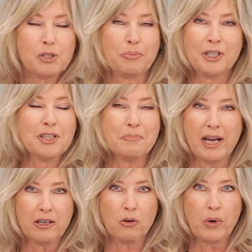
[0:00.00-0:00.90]
just put it in
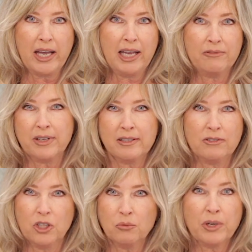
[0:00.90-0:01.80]
the microwave
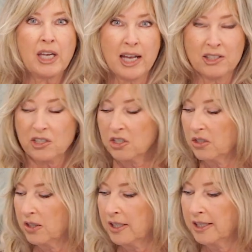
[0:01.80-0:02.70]
and
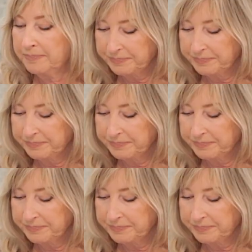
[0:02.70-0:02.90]
reconstituted